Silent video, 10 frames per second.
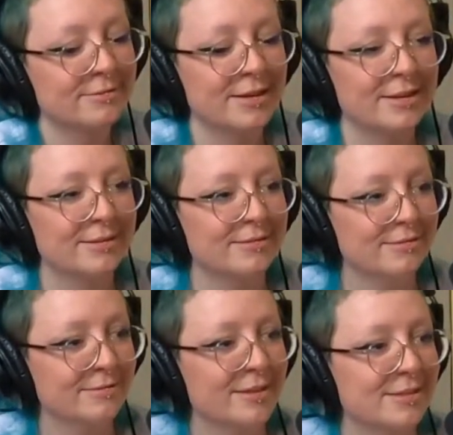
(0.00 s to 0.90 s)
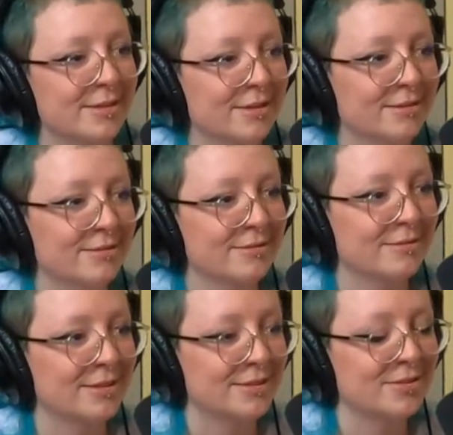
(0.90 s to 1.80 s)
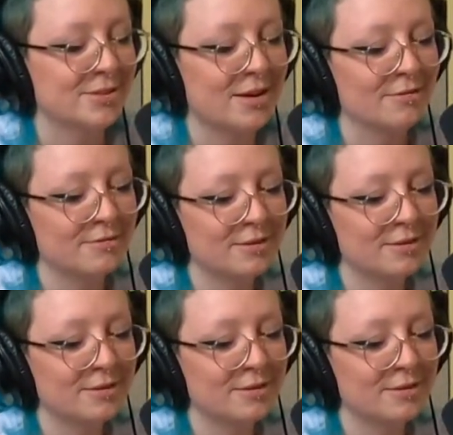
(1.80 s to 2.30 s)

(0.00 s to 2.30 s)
like that's their stuff.